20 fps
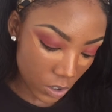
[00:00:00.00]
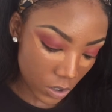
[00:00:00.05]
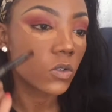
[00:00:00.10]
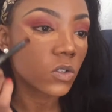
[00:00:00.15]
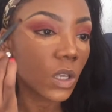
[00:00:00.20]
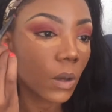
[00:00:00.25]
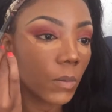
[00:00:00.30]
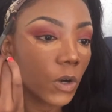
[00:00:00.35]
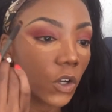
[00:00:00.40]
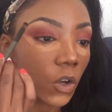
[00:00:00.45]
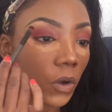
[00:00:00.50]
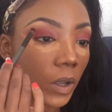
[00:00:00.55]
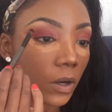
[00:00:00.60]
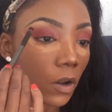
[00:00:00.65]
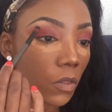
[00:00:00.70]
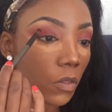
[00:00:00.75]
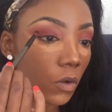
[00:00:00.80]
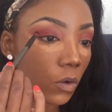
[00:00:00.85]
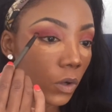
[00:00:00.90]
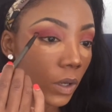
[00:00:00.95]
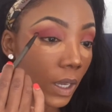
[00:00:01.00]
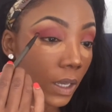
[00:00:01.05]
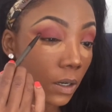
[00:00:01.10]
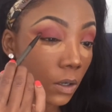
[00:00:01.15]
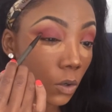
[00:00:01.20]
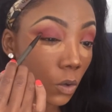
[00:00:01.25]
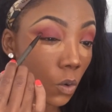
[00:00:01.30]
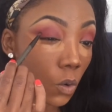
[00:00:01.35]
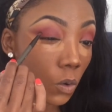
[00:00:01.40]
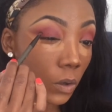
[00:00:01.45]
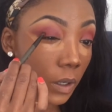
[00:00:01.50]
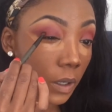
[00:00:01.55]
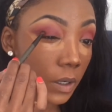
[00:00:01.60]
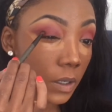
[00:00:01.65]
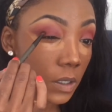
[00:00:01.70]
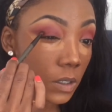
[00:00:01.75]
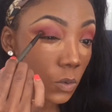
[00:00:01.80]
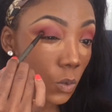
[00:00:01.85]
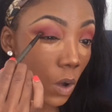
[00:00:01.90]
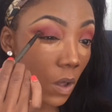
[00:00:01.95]
So I'm going to go in on the inner
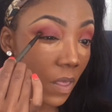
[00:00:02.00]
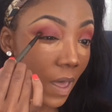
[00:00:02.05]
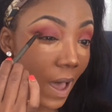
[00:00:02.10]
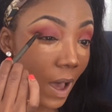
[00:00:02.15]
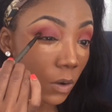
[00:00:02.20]
corners while the